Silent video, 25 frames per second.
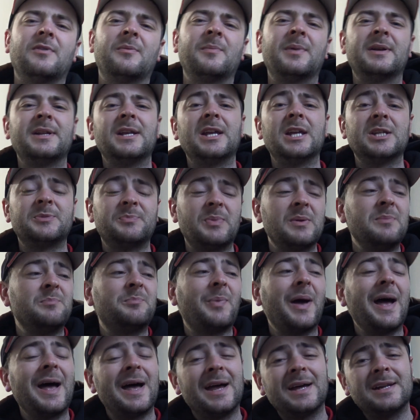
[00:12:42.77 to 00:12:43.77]
I mean, it's been
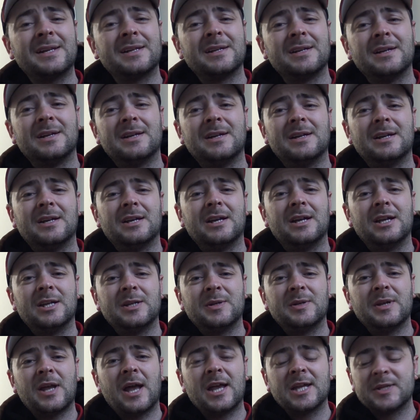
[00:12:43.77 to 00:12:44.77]
bad.
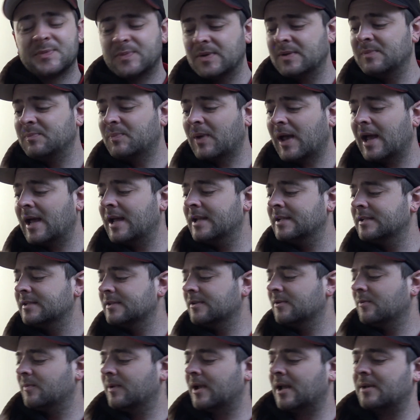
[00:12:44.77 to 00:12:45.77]
It has been bad
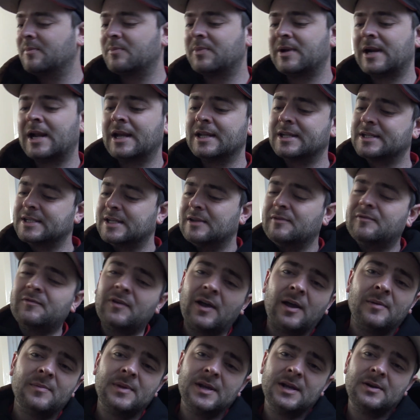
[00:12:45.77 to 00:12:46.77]
that we ain't been able to see
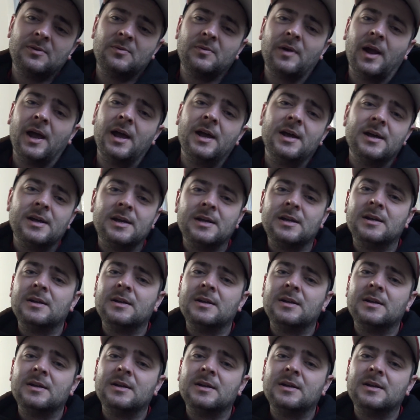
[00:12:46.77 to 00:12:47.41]
family and all that.